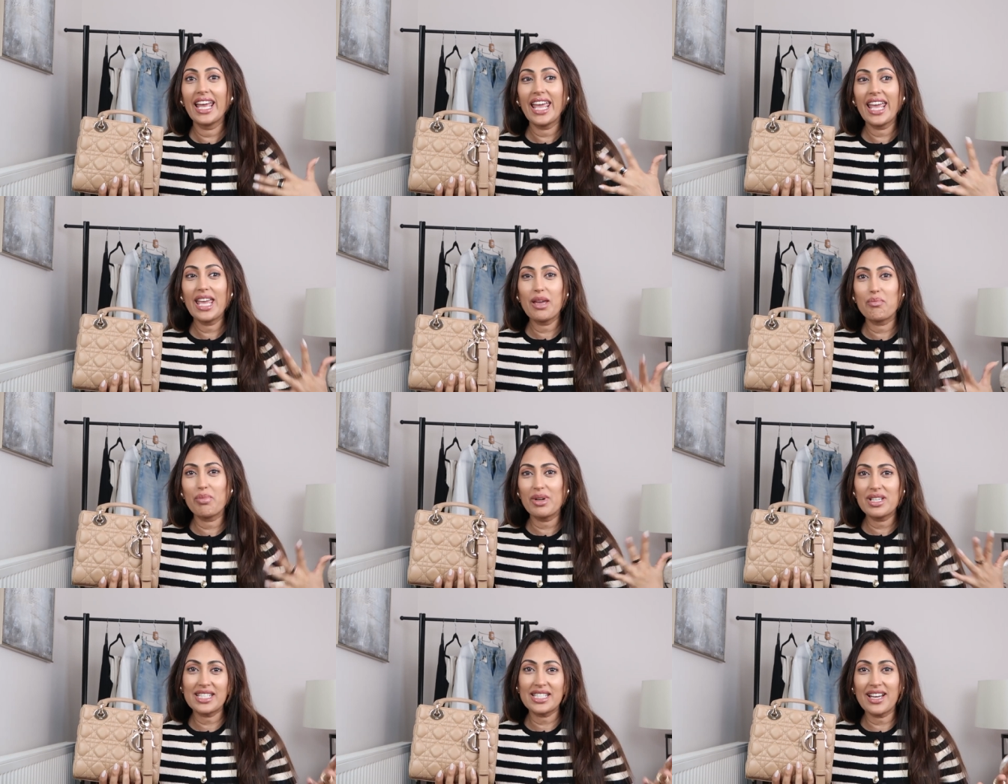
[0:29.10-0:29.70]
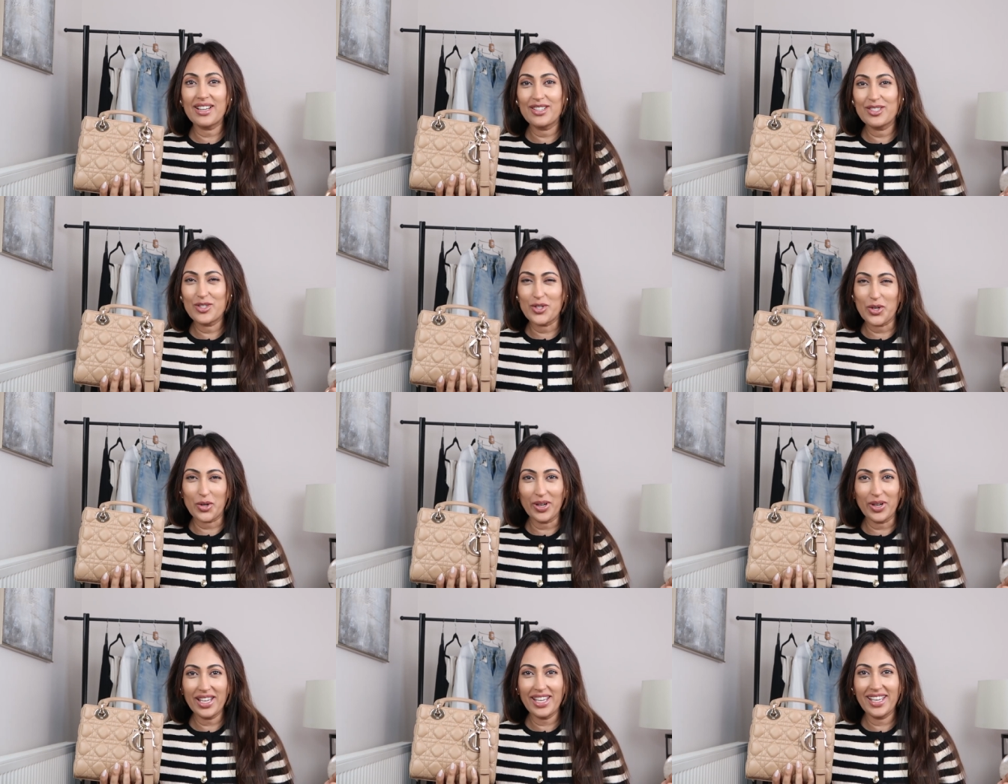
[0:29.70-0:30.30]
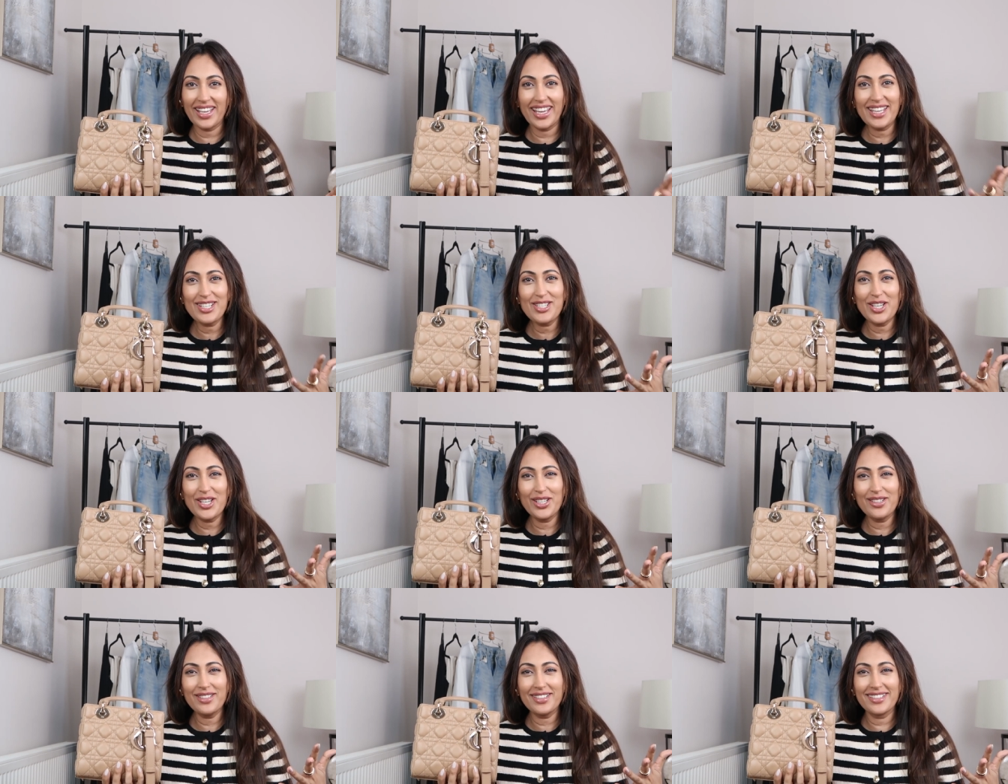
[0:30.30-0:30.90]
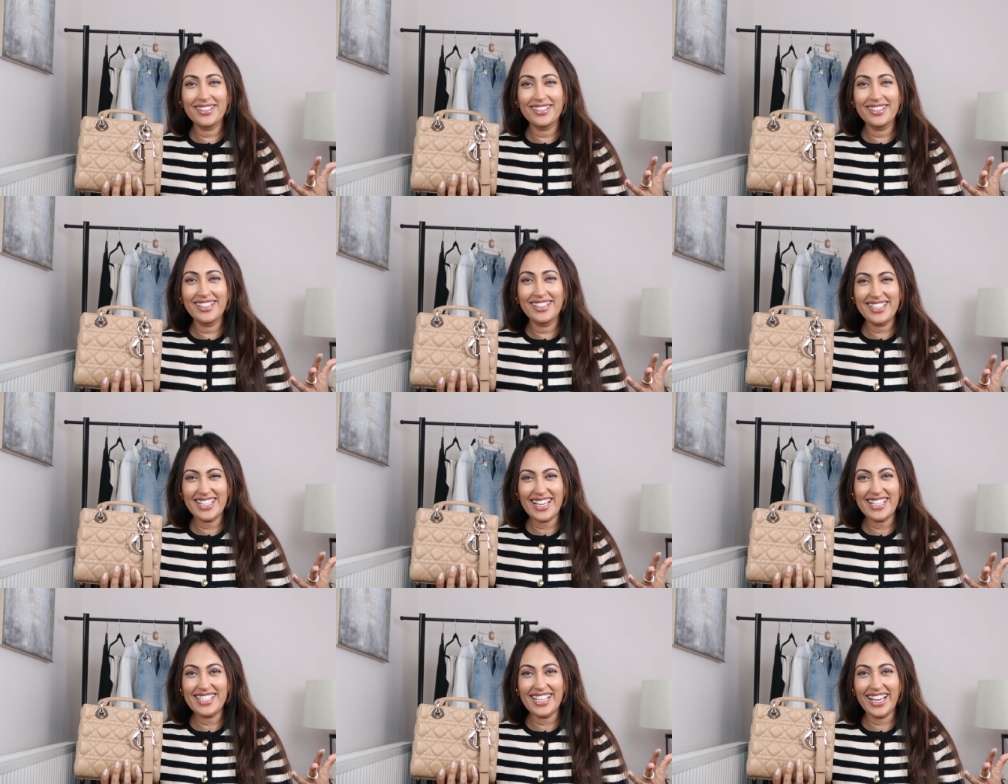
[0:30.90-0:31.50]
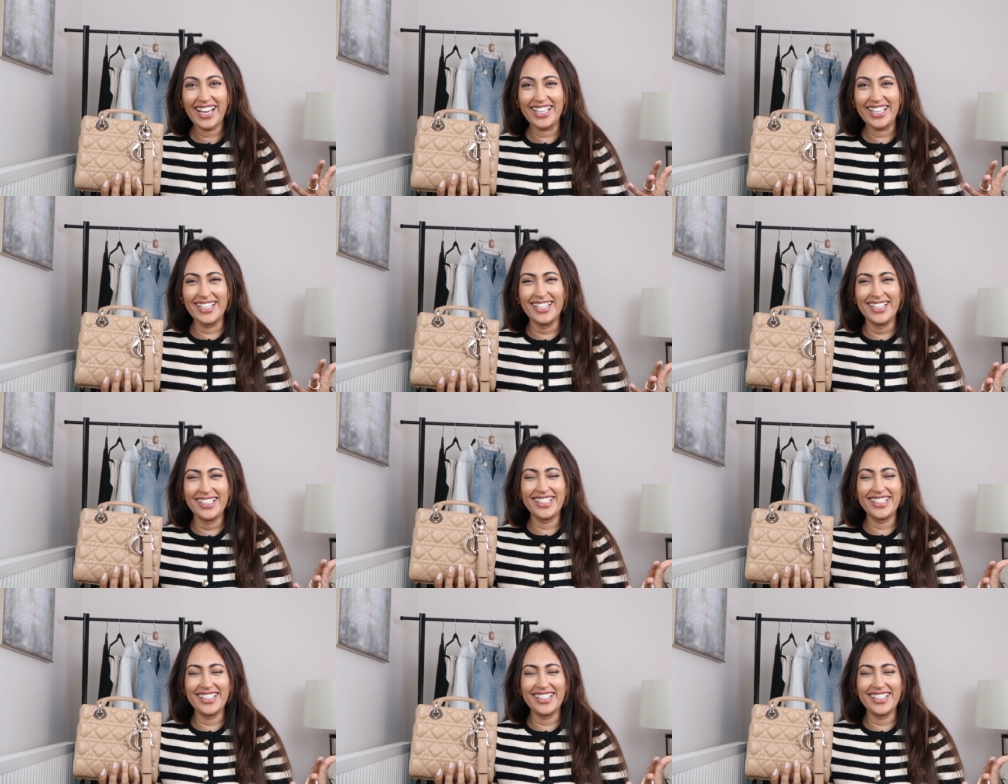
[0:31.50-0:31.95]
it brings that joy in you. Is that sad?